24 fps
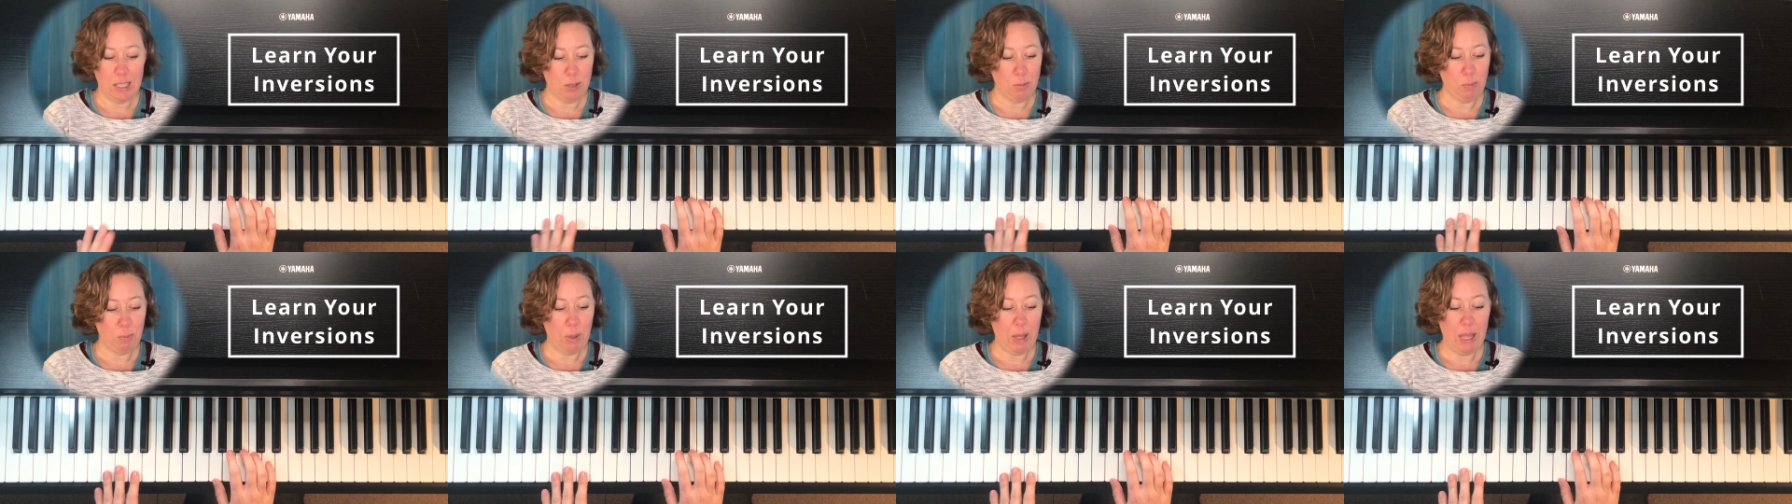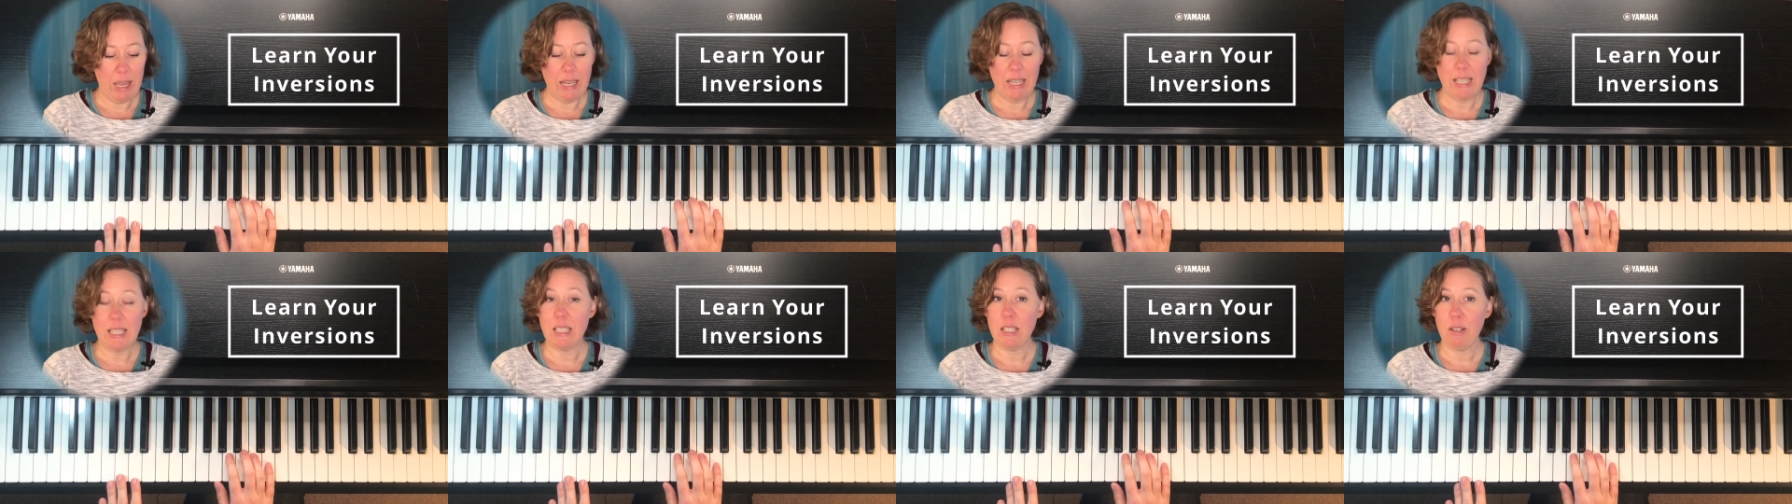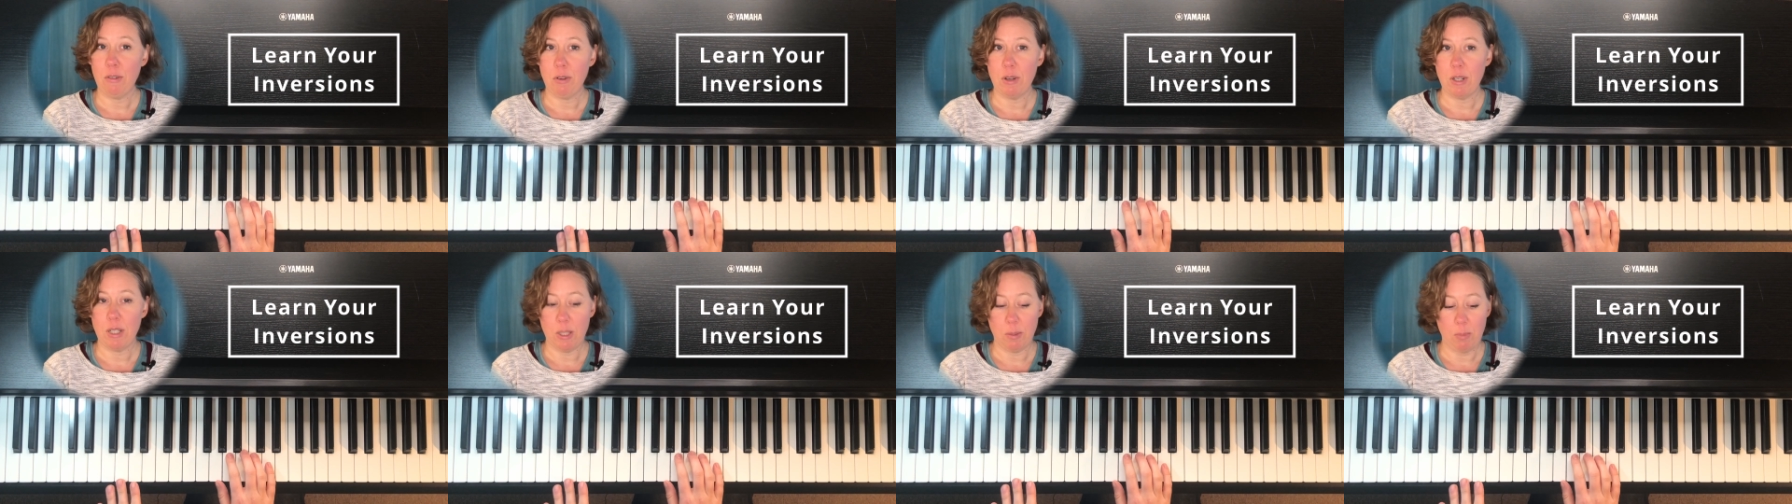playing in
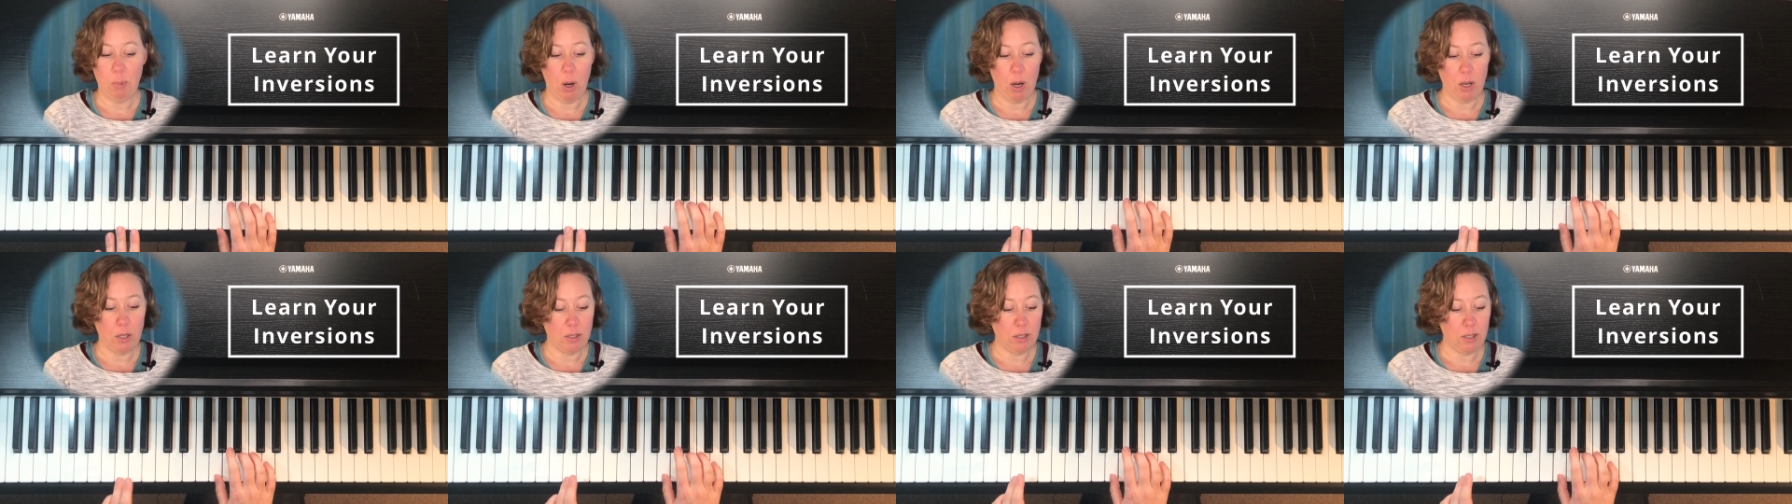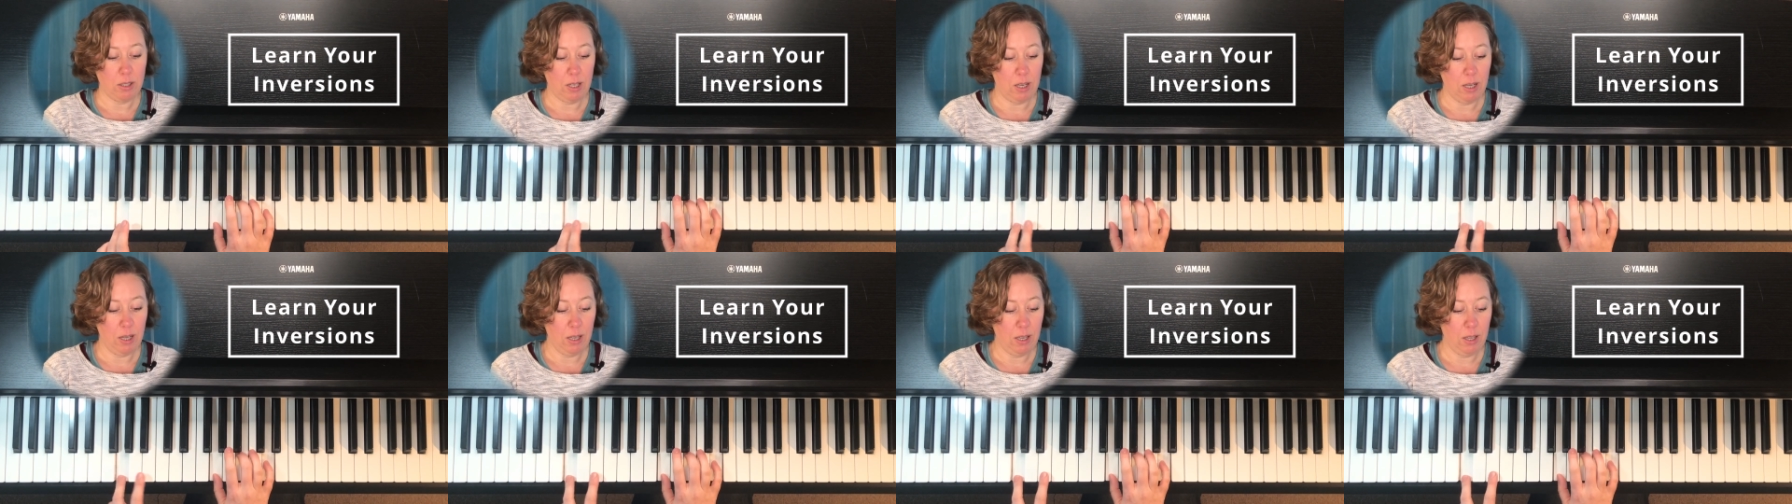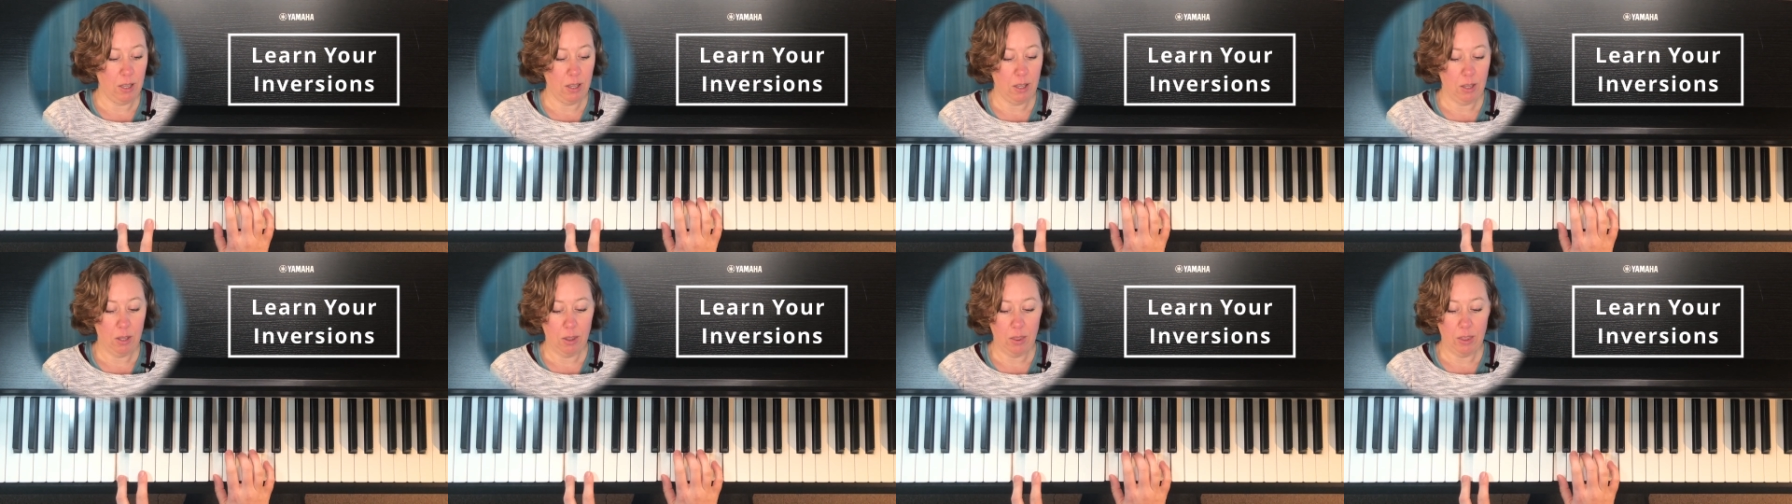different spots
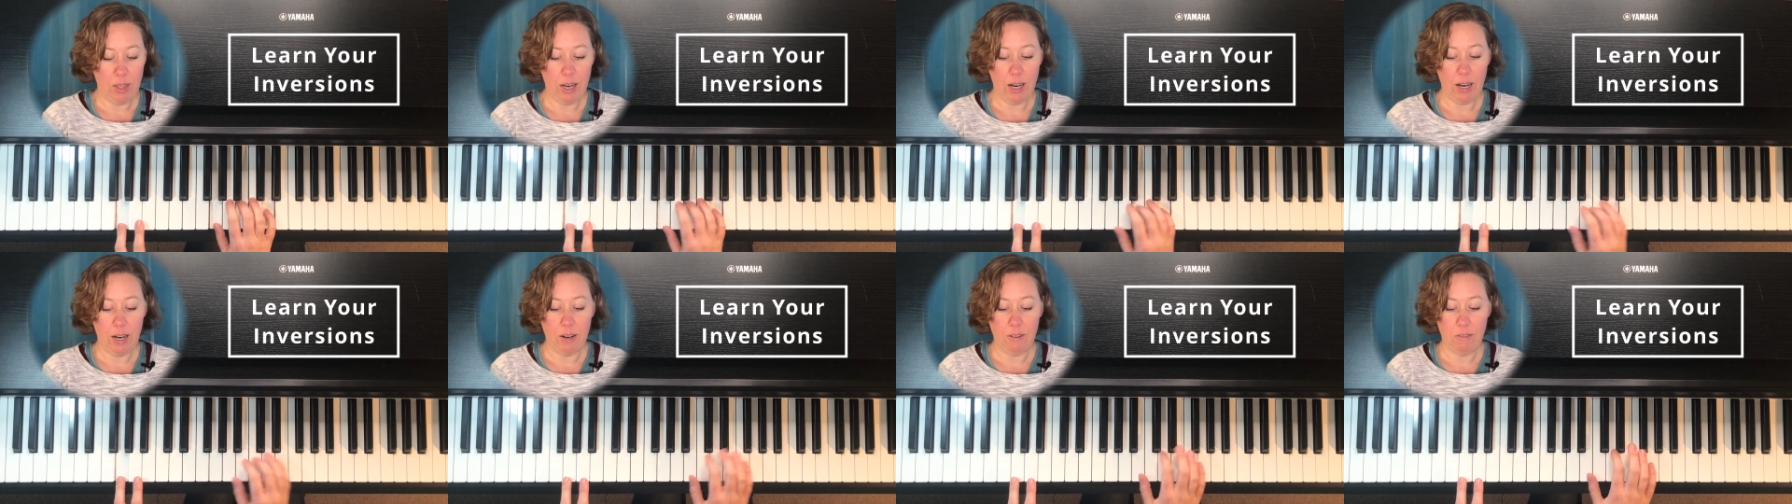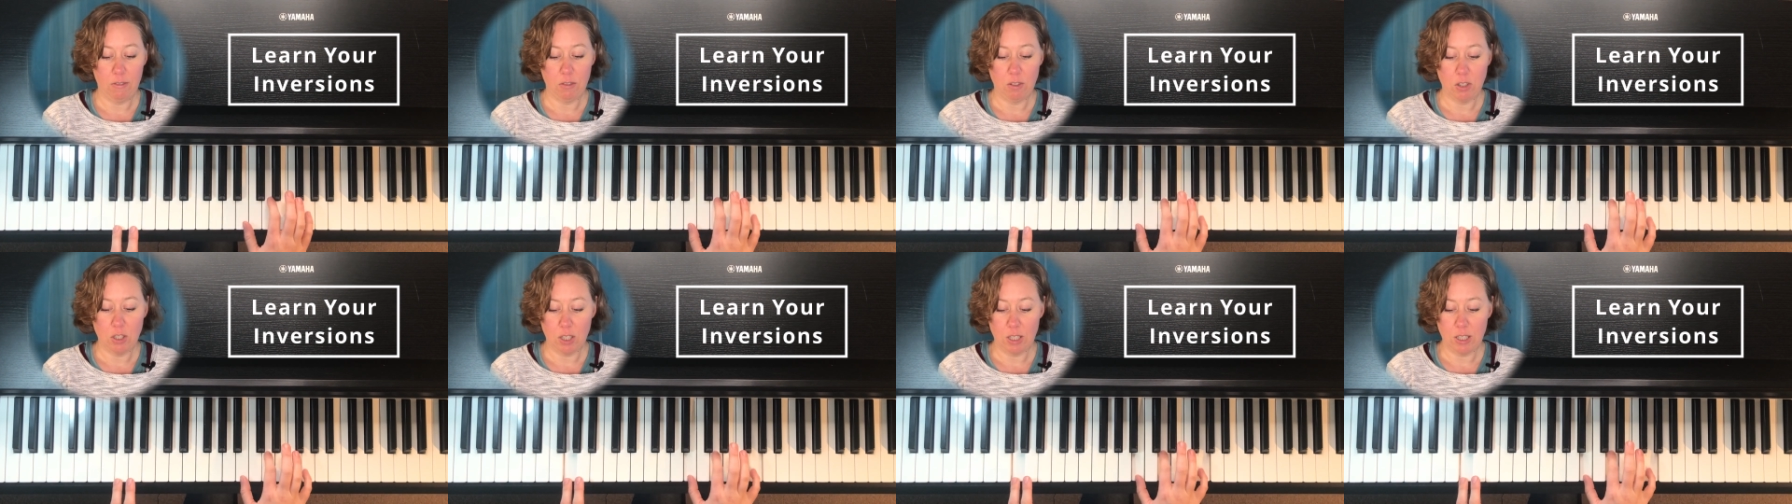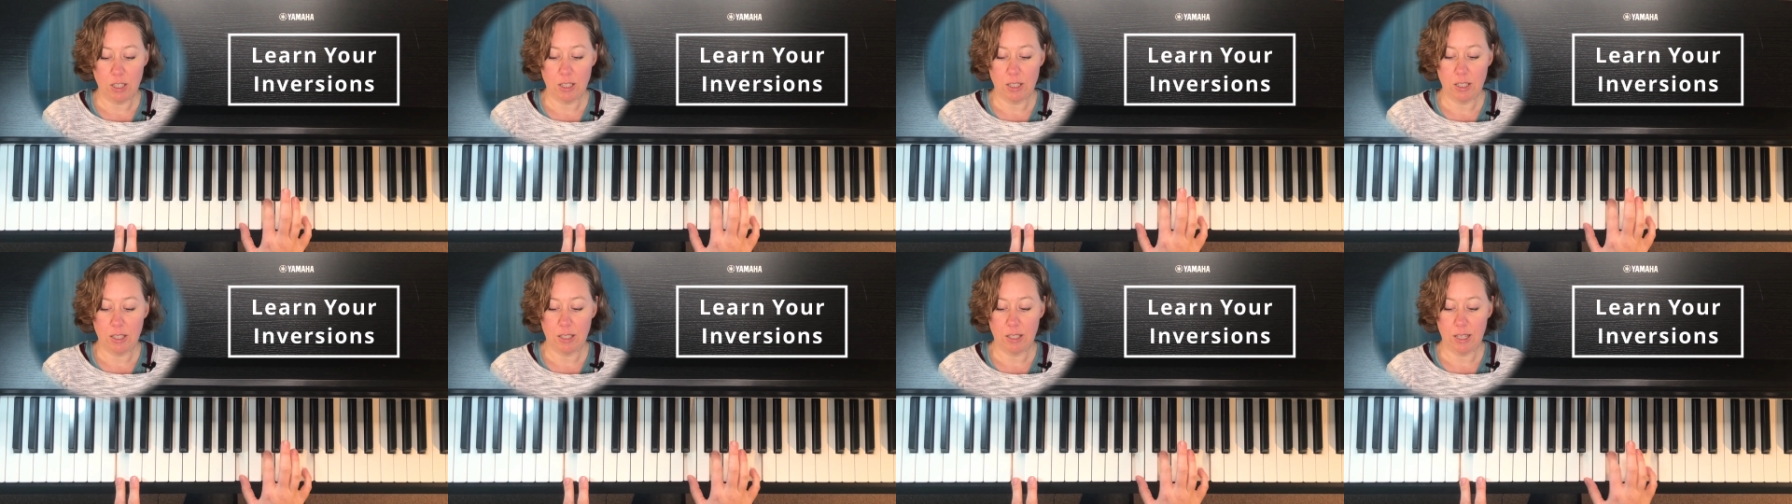that I've
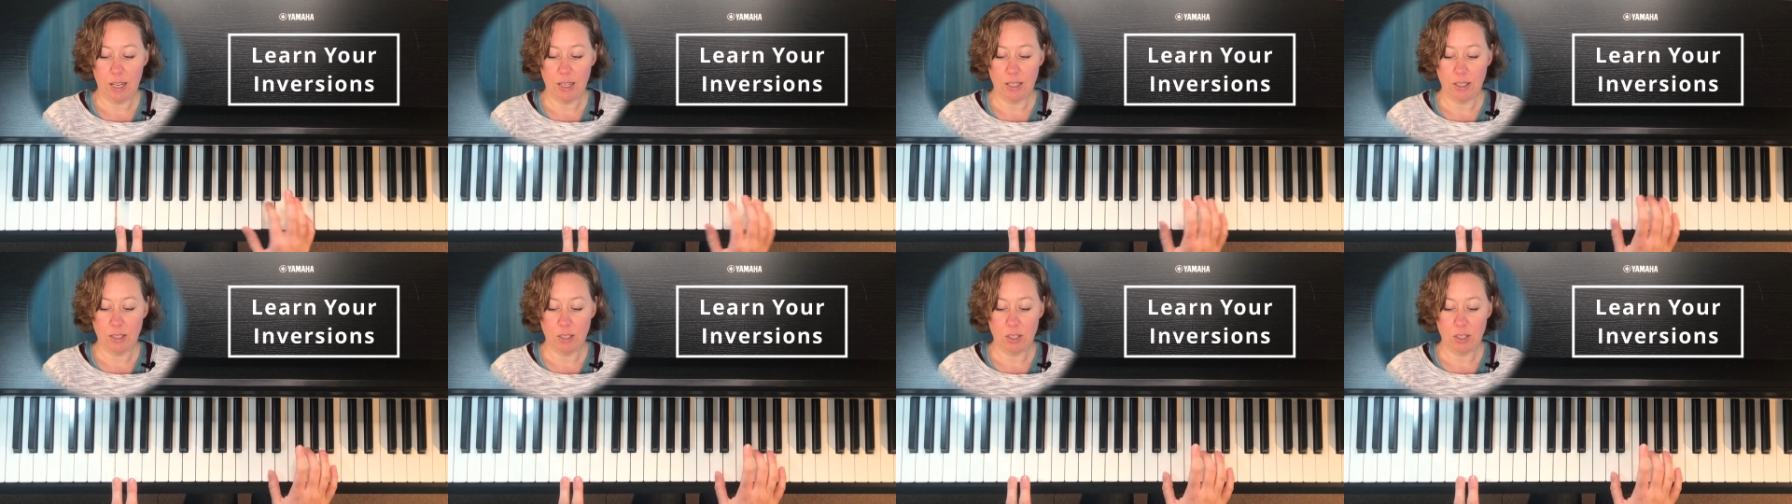just said.